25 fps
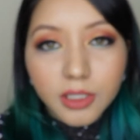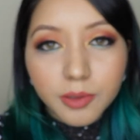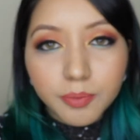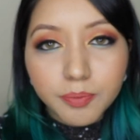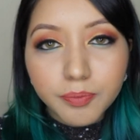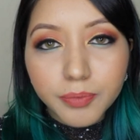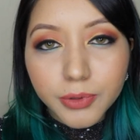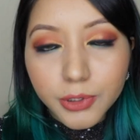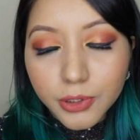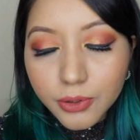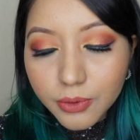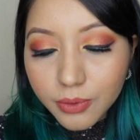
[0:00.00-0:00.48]
The
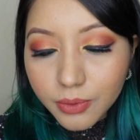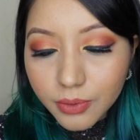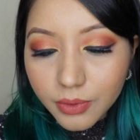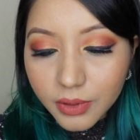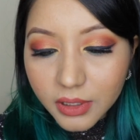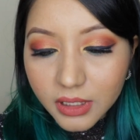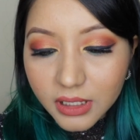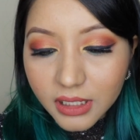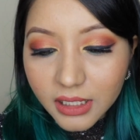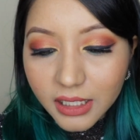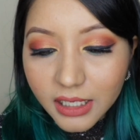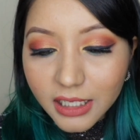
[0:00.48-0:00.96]
blue
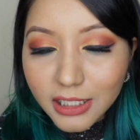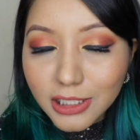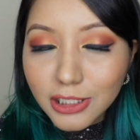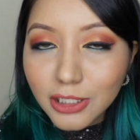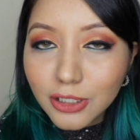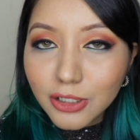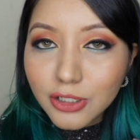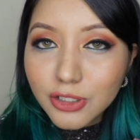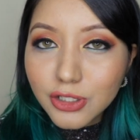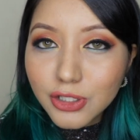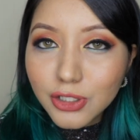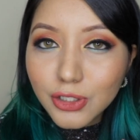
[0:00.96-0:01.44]
it
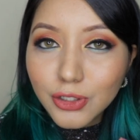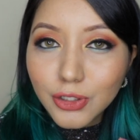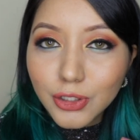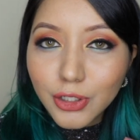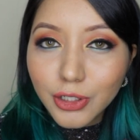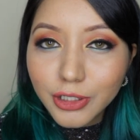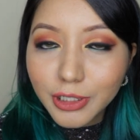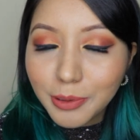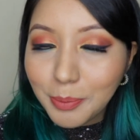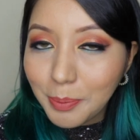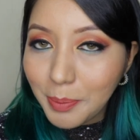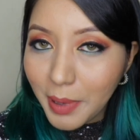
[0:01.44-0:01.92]
looks good
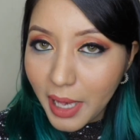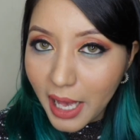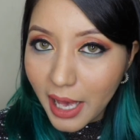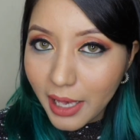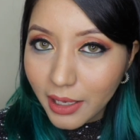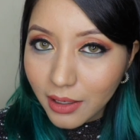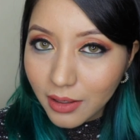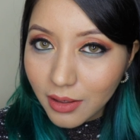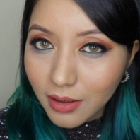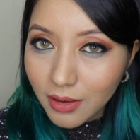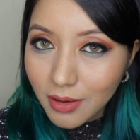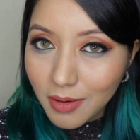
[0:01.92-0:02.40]
on the
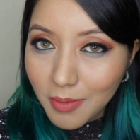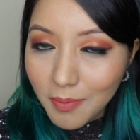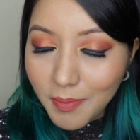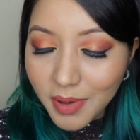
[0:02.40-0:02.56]
pan,